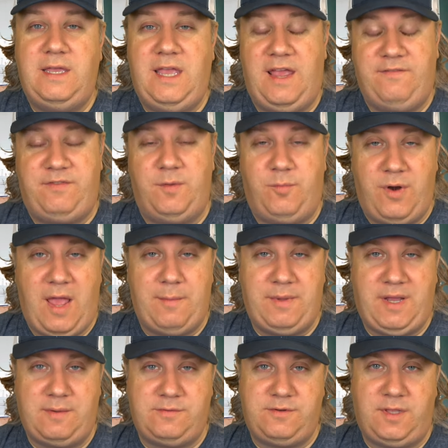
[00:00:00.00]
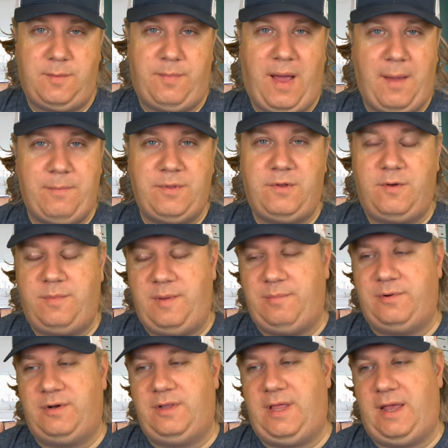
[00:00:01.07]
if the brand becomes really popular and
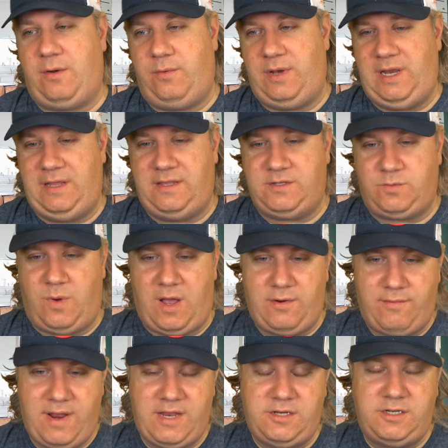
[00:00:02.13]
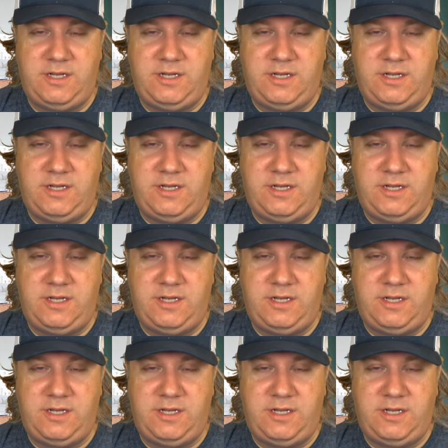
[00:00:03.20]
people are like, we need this wide range?